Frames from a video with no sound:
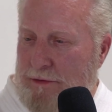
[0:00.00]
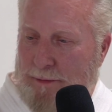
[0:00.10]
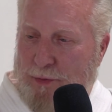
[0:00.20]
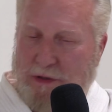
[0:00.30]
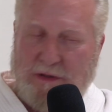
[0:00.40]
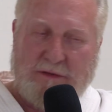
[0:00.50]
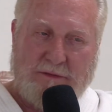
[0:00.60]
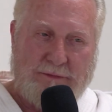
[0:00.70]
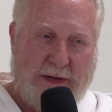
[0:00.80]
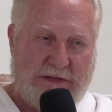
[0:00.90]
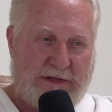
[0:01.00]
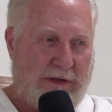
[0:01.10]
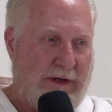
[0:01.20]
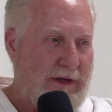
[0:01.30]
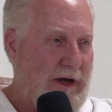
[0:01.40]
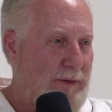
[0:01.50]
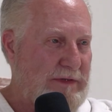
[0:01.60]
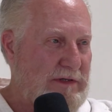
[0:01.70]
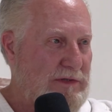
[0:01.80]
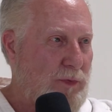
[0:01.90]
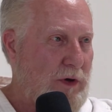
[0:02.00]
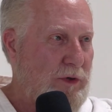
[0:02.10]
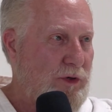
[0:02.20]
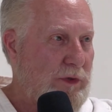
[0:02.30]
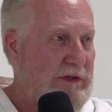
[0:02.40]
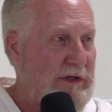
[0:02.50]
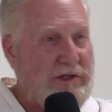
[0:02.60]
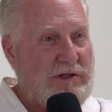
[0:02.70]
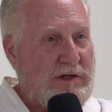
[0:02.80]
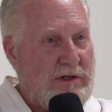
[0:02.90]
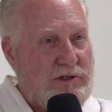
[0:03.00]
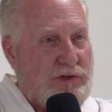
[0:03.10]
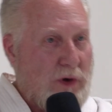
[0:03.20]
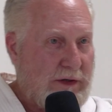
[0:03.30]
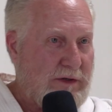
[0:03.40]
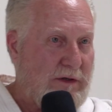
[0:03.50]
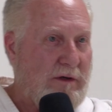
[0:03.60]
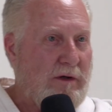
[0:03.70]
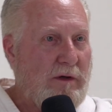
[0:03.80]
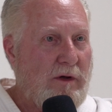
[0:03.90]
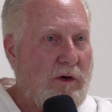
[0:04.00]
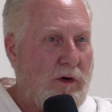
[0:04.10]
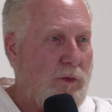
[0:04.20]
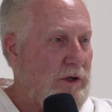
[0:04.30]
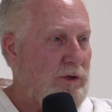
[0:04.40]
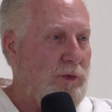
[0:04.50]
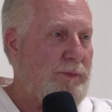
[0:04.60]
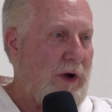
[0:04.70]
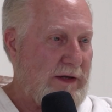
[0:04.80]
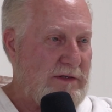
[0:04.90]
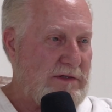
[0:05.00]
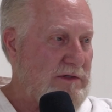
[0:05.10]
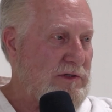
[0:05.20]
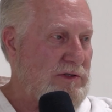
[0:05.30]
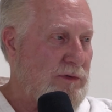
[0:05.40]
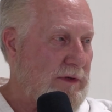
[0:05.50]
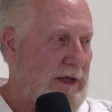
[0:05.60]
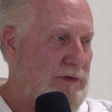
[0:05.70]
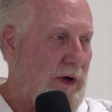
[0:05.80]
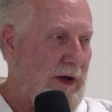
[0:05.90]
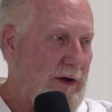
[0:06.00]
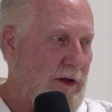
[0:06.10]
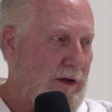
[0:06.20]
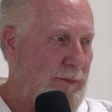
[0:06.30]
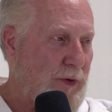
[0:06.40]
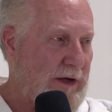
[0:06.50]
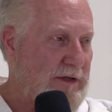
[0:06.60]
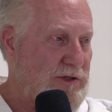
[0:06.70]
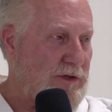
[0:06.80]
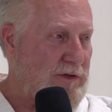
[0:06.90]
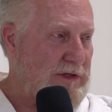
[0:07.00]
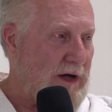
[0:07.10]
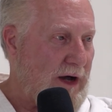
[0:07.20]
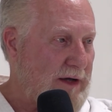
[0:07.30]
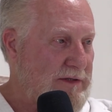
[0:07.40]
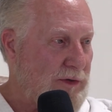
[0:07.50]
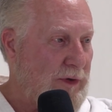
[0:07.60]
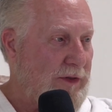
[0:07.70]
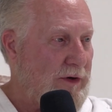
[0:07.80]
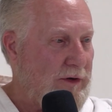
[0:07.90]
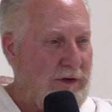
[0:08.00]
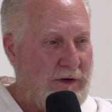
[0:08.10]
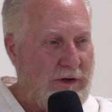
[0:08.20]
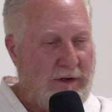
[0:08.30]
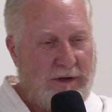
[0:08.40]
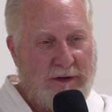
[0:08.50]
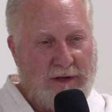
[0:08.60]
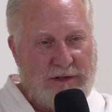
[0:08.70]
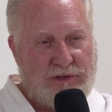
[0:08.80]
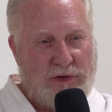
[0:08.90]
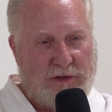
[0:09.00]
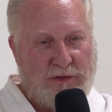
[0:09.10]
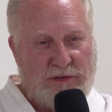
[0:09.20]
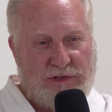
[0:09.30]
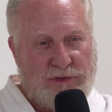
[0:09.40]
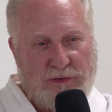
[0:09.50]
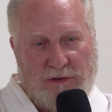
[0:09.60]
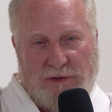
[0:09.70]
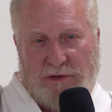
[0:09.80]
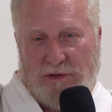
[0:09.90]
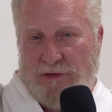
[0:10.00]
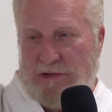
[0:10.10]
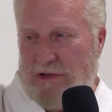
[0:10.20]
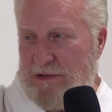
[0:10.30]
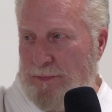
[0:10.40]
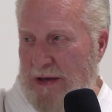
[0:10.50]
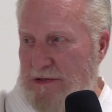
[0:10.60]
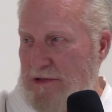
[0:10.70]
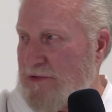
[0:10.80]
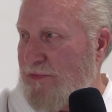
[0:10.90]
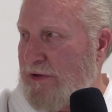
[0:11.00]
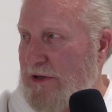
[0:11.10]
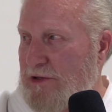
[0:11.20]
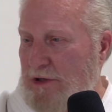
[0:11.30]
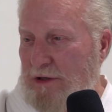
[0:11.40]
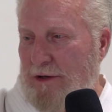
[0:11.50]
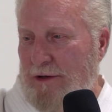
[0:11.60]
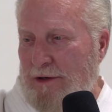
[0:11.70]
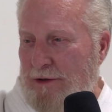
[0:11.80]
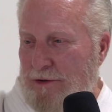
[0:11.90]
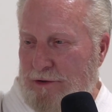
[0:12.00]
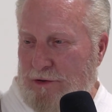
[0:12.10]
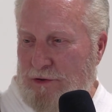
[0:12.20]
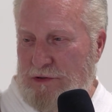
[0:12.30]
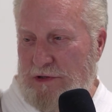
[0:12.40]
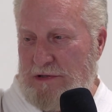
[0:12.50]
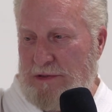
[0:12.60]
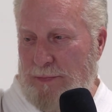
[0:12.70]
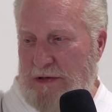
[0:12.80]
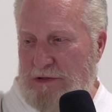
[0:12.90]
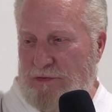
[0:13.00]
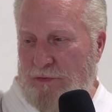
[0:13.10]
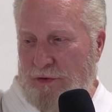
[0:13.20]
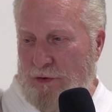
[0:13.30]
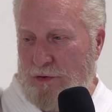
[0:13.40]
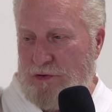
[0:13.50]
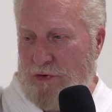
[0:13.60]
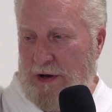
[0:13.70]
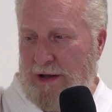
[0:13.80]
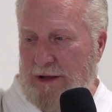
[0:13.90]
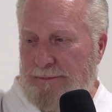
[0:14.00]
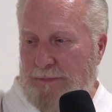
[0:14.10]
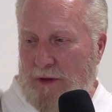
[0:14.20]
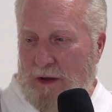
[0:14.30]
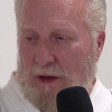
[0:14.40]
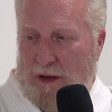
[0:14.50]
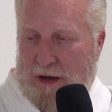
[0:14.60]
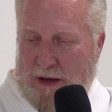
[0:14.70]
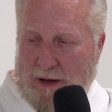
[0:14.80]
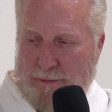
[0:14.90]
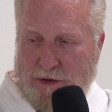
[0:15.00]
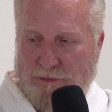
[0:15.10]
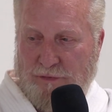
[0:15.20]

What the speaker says: the book basically encompasses what you would teach as an instructor or what you would practice as a student. That's why I call it a practitioner's guide. So either you're an instructor or a student, you can use it as a basis for teaching. You can use it as a basis for your own training. I'm going to